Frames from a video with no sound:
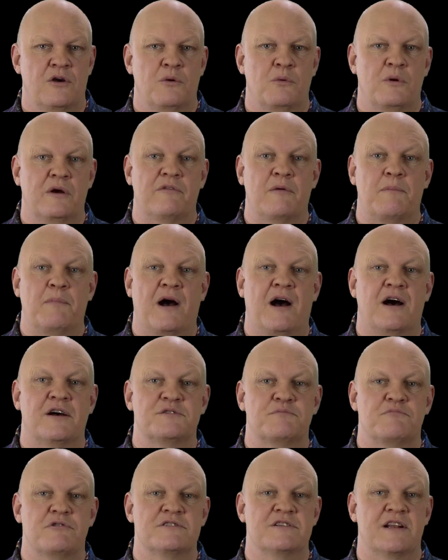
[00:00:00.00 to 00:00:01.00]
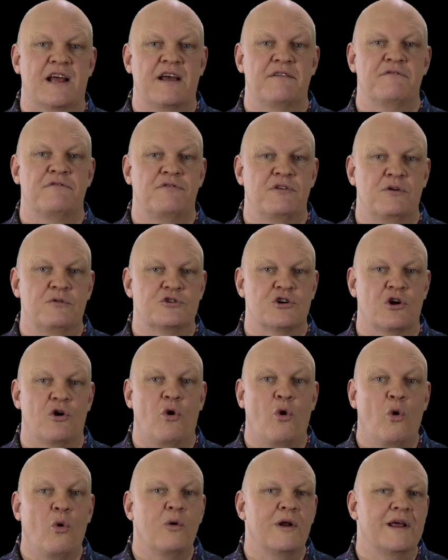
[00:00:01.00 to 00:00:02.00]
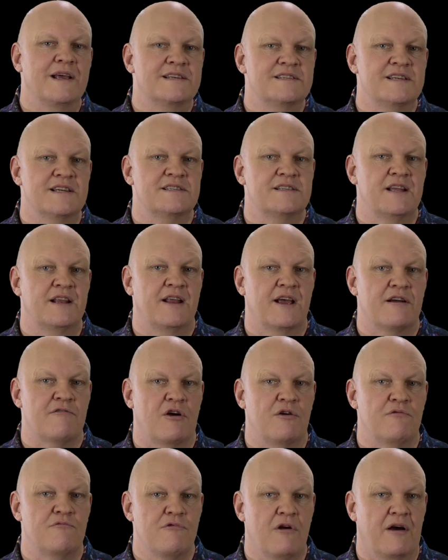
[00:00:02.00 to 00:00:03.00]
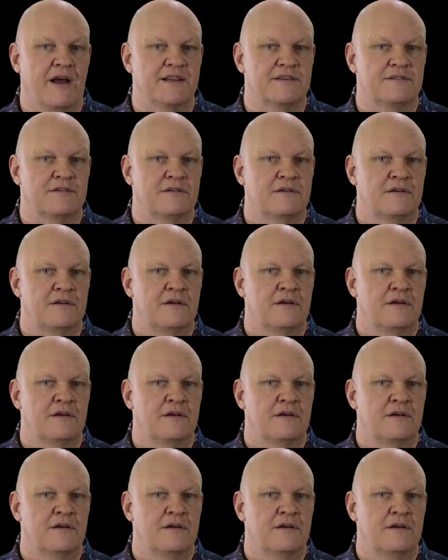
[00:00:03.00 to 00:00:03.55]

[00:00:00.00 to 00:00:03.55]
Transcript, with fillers: where the past, present and future all exist in their own right,